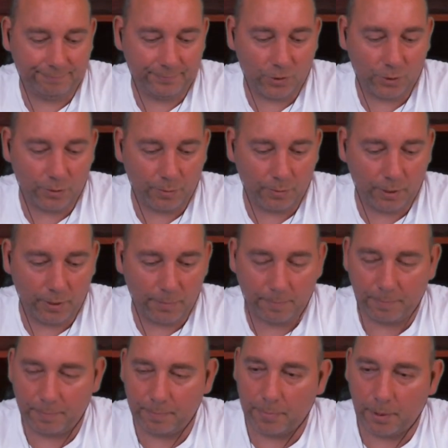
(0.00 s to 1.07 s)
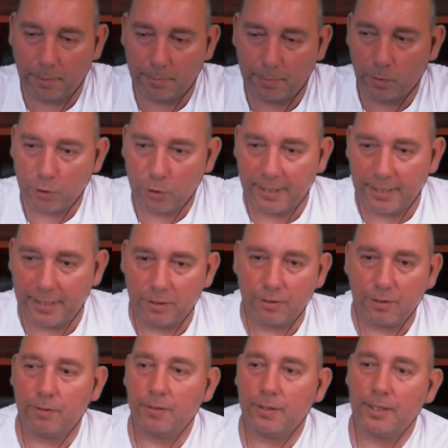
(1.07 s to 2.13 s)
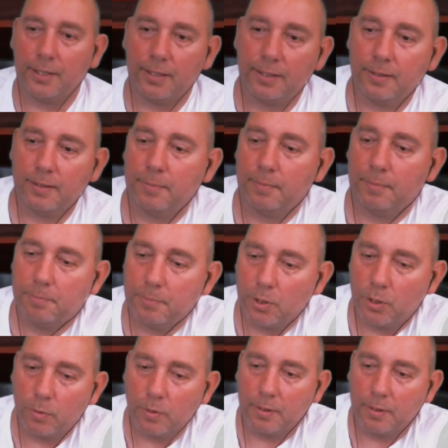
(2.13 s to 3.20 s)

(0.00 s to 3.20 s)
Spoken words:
Do you want to pop your watch page on mute?